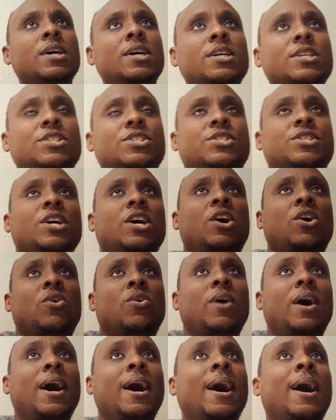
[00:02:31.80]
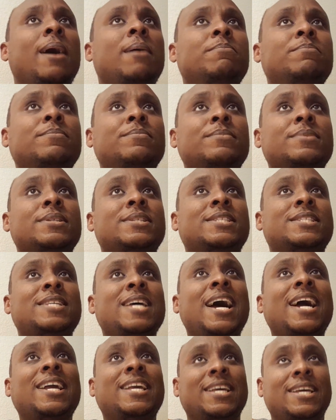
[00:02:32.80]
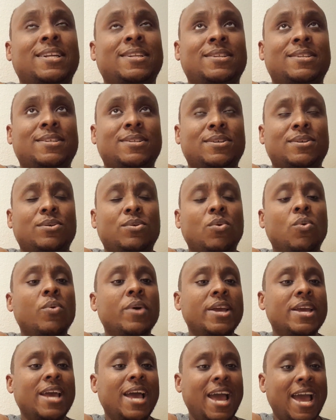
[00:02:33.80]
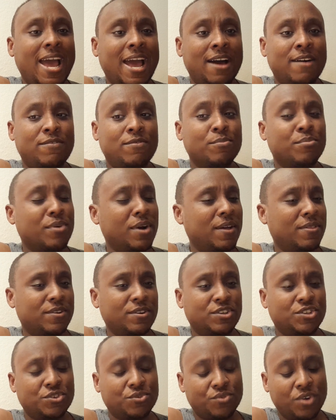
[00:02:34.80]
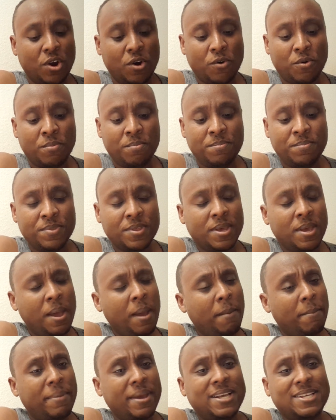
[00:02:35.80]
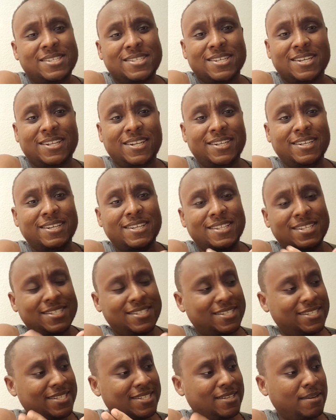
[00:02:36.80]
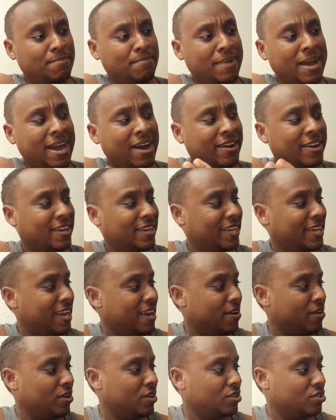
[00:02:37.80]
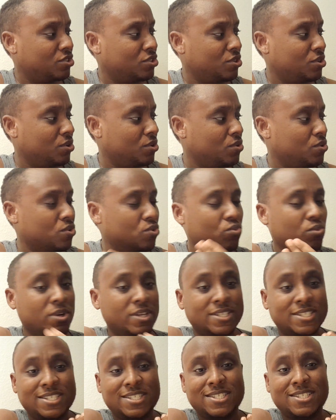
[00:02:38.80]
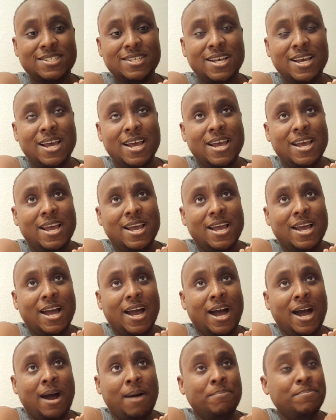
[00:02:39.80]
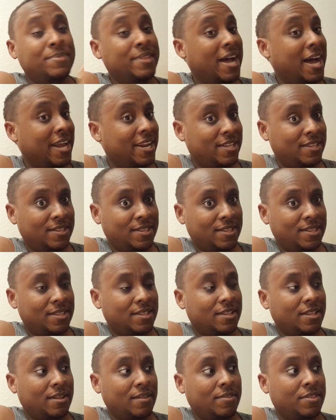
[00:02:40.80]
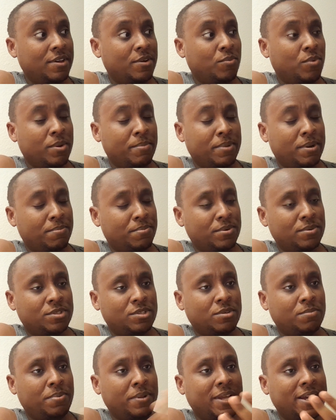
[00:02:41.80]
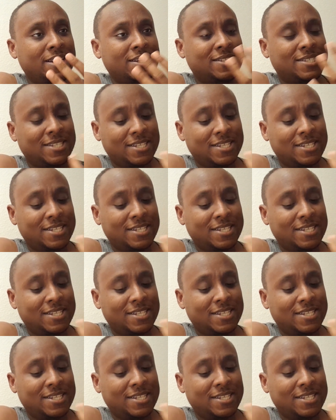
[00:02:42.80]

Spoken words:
So second, we have Brother Jerome. Basically, this is about a character who was not in the Women of Brewster Place.